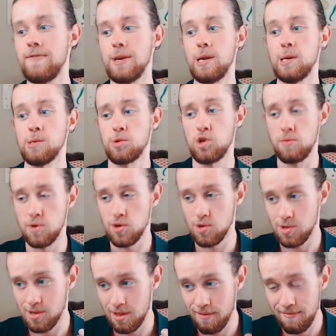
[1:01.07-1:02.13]
is attributed
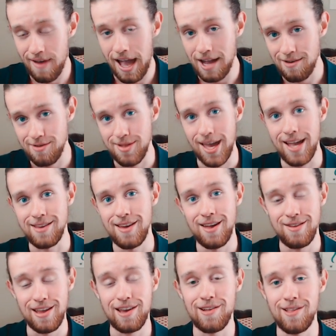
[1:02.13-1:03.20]
to the fact that
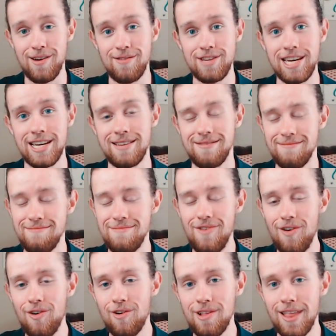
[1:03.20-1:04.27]
Nickelodeon
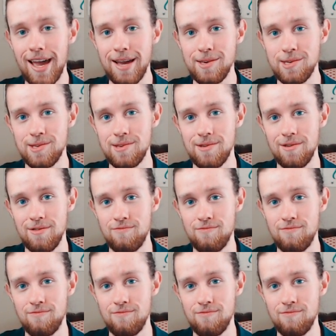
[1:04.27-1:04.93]
more or less